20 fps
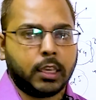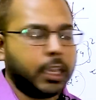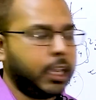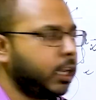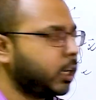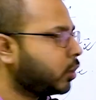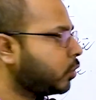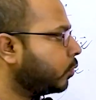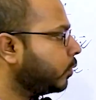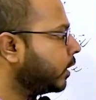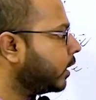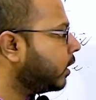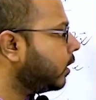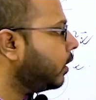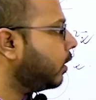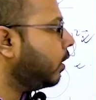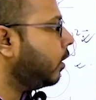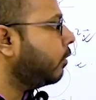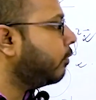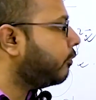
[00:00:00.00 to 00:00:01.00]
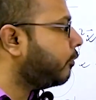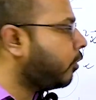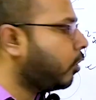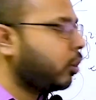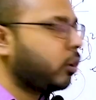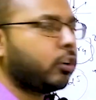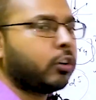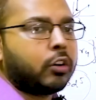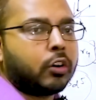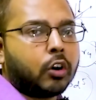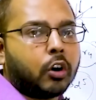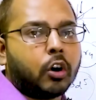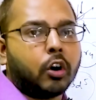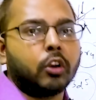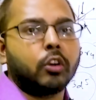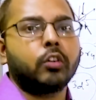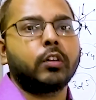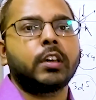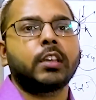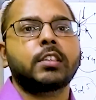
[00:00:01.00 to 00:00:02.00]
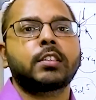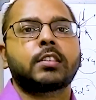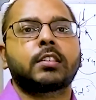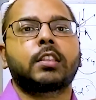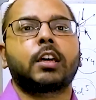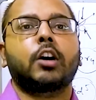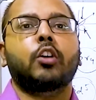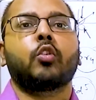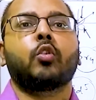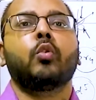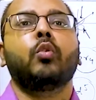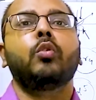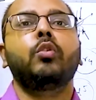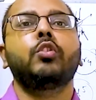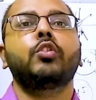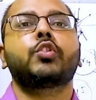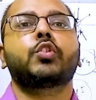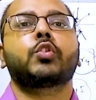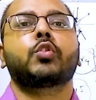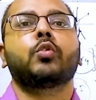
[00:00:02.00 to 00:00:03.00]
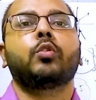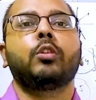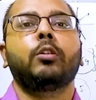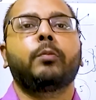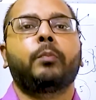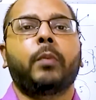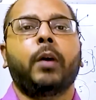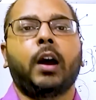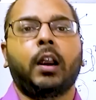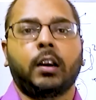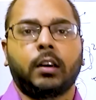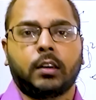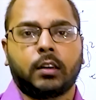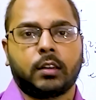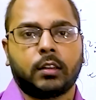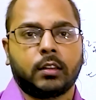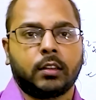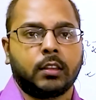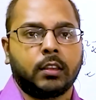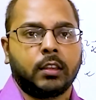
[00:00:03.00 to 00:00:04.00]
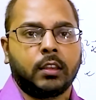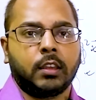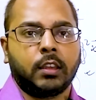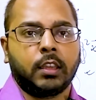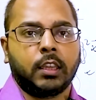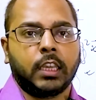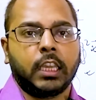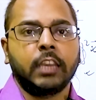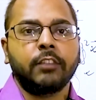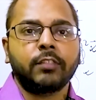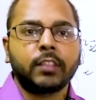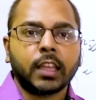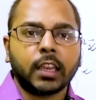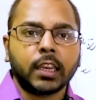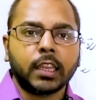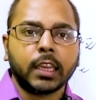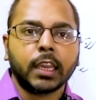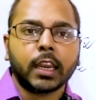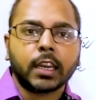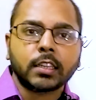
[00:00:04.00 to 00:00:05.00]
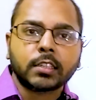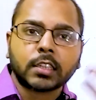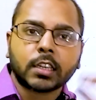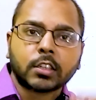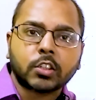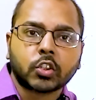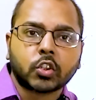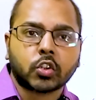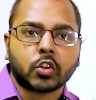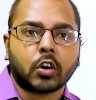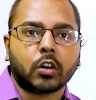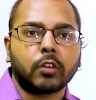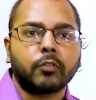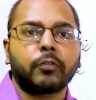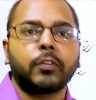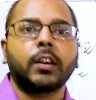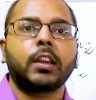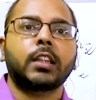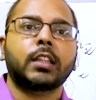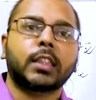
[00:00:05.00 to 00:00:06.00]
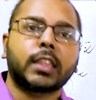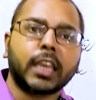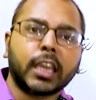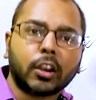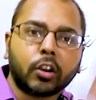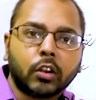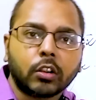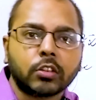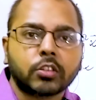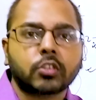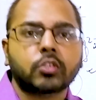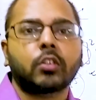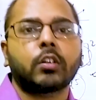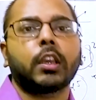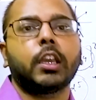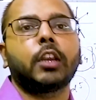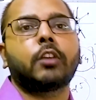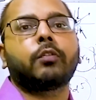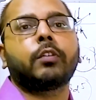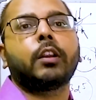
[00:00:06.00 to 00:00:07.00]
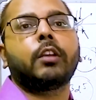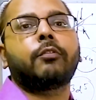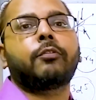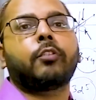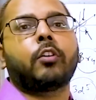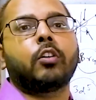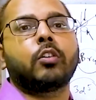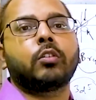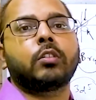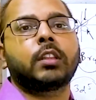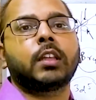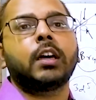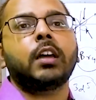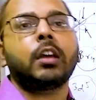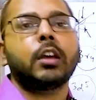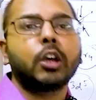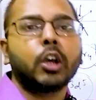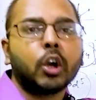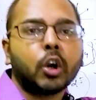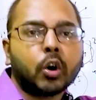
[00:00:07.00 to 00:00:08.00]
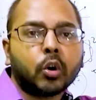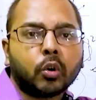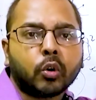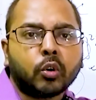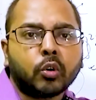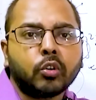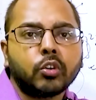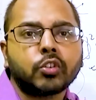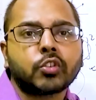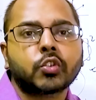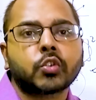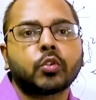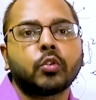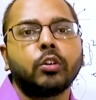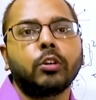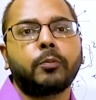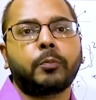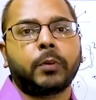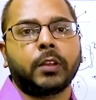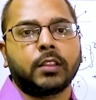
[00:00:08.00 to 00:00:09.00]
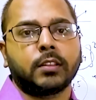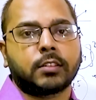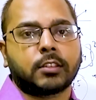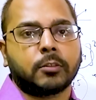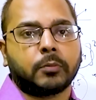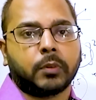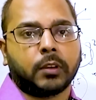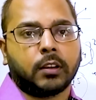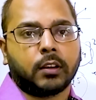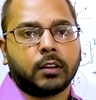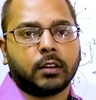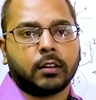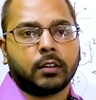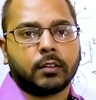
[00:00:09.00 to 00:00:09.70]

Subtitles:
It will follow always the Ohm's rule part. If the ligands are strong field, then also it will follow the Ohm's rule principle.